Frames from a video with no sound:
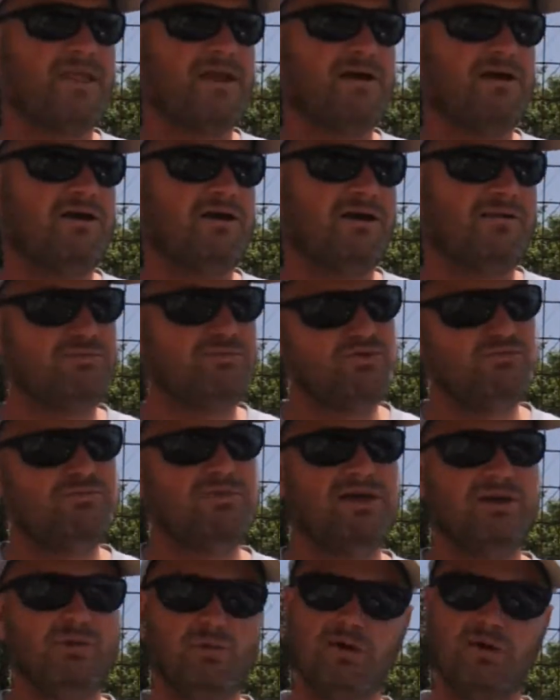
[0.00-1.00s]
you
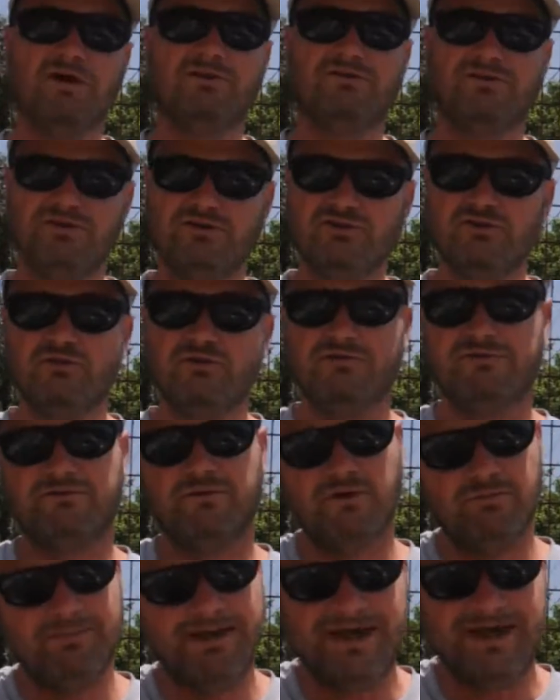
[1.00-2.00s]
may want to do the
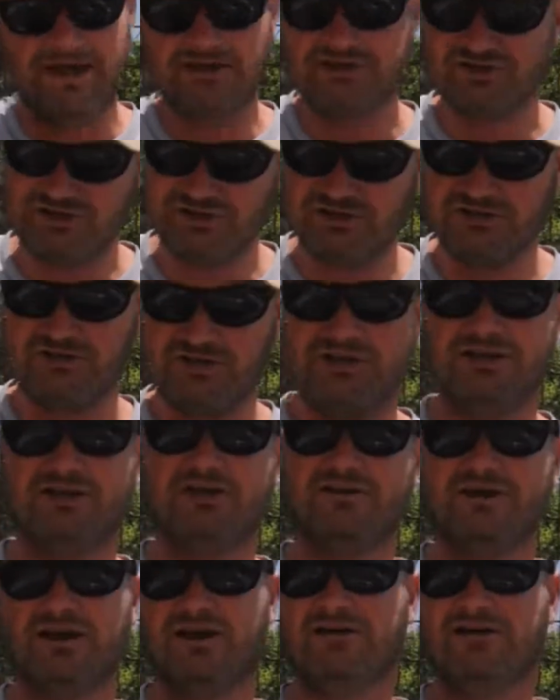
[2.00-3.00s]
full batch, get
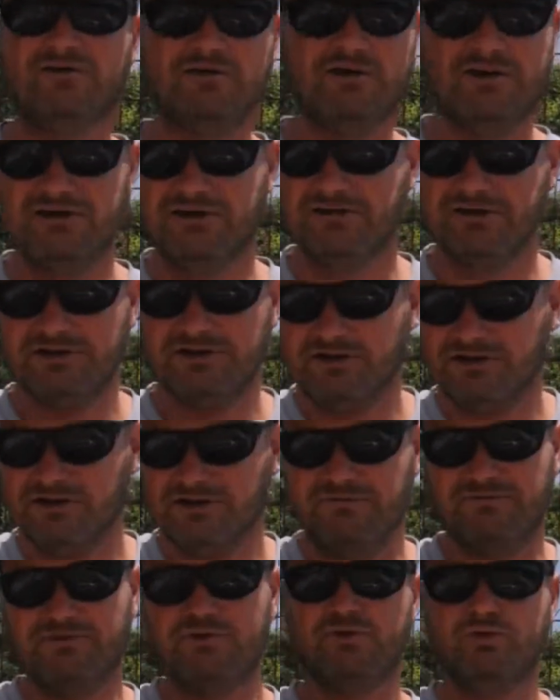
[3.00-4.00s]
it done during
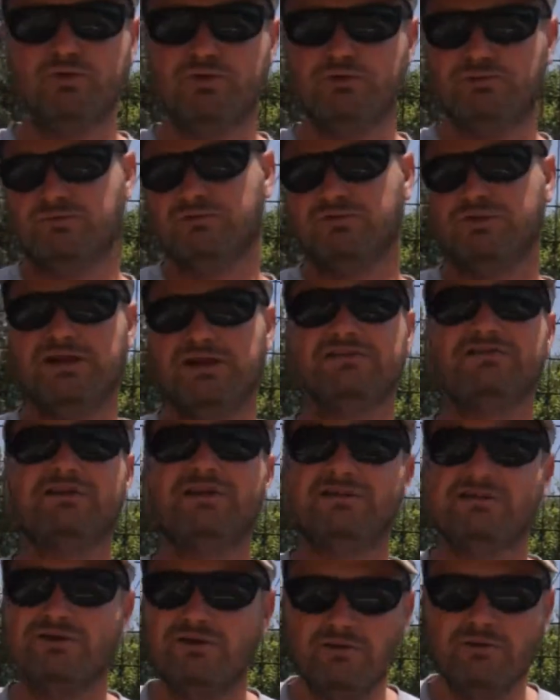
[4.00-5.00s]
a few nice
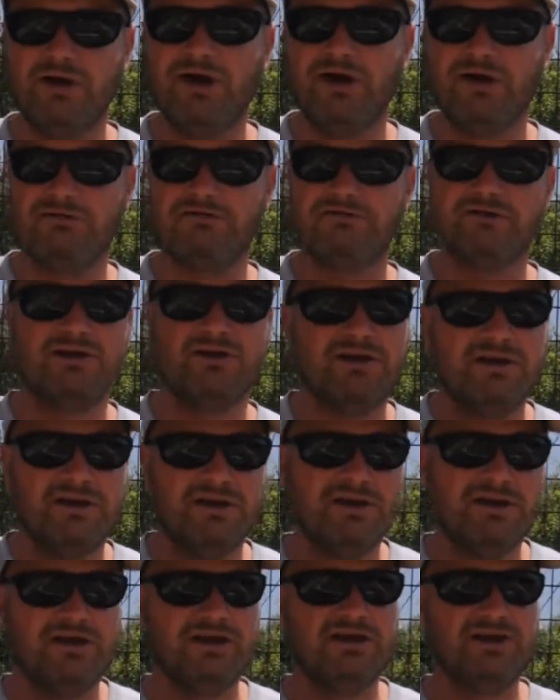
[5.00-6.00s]
days that you have,
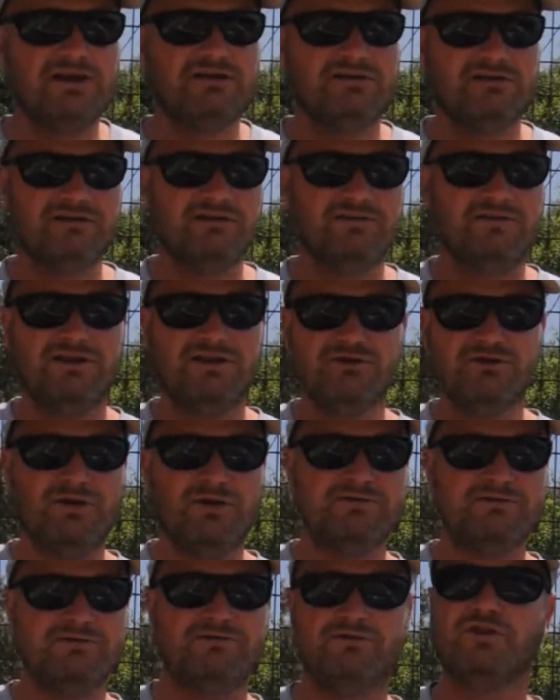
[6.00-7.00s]
and then you
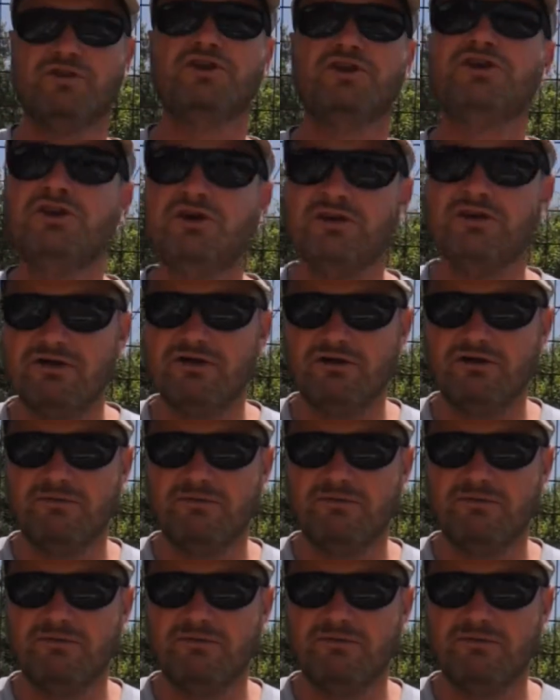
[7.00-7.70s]
have it for the year.